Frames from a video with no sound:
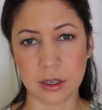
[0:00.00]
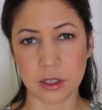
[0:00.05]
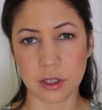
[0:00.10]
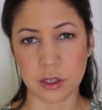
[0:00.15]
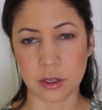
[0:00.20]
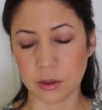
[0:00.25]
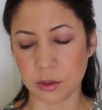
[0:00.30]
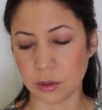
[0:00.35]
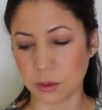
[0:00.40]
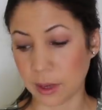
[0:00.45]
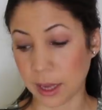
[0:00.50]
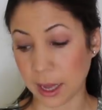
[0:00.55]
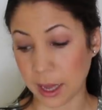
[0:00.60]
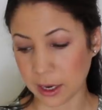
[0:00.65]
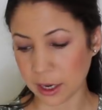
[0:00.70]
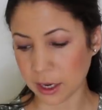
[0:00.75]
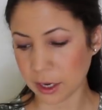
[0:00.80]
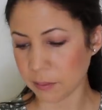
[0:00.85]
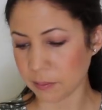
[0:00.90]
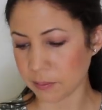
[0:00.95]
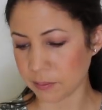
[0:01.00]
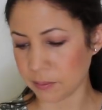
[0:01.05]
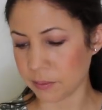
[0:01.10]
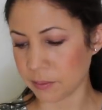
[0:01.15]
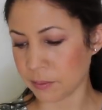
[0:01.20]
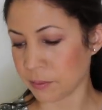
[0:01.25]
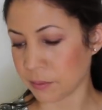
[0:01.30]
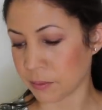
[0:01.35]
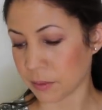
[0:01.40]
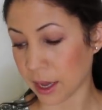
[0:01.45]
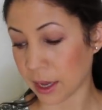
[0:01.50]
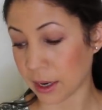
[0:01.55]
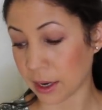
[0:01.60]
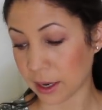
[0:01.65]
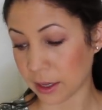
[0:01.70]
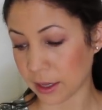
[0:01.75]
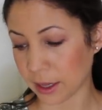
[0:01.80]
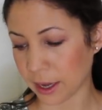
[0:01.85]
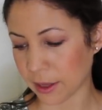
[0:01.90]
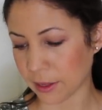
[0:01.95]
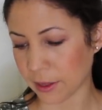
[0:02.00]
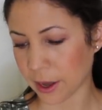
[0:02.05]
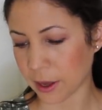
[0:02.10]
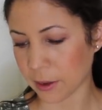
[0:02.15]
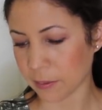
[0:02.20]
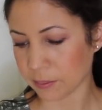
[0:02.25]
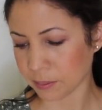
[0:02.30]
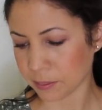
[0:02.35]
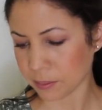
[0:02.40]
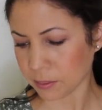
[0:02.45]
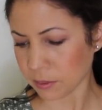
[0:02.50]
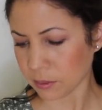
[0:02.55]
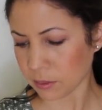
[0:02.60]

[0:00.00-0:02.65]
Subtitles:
to get it, and I like that.